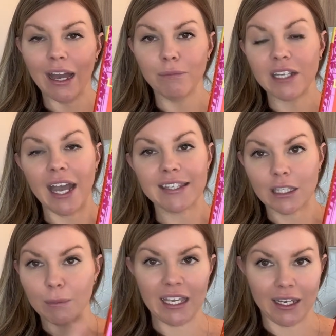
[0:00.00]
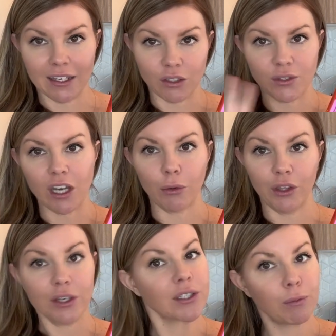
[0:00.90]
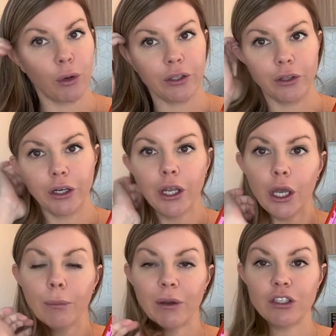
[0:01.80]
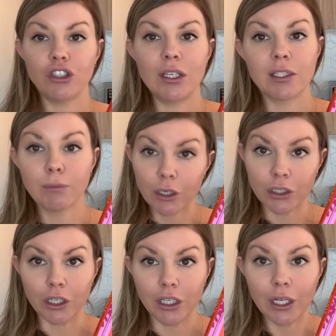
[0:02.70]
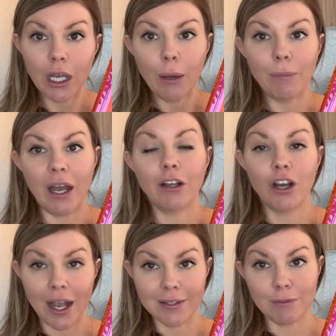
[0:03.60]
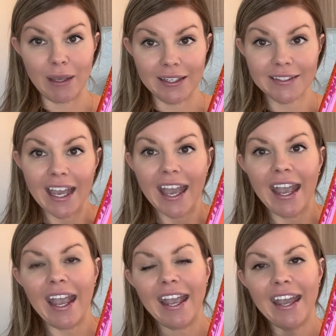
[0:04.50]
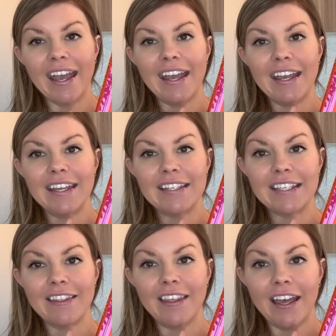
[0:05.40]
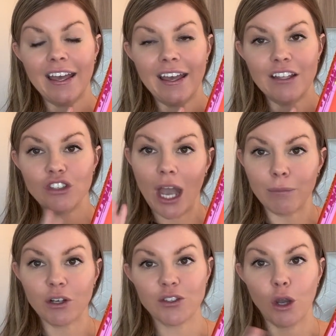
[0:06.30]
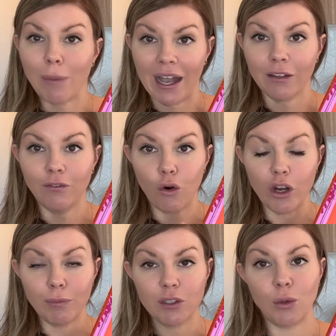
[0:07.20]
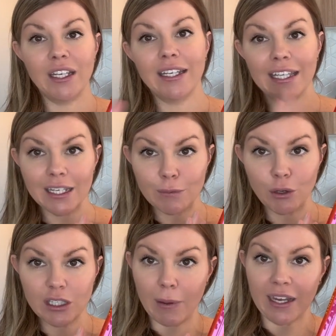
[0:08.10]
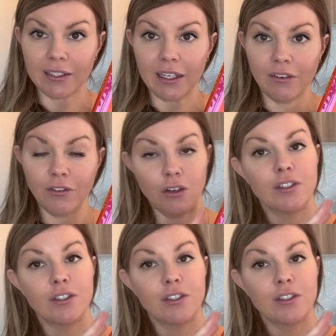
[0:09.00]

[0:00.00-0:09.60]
dies at the beginning, so it's not really a spoiler, but she's murdered by her husband. And the chapters go back and forth between Anita's perspective. There's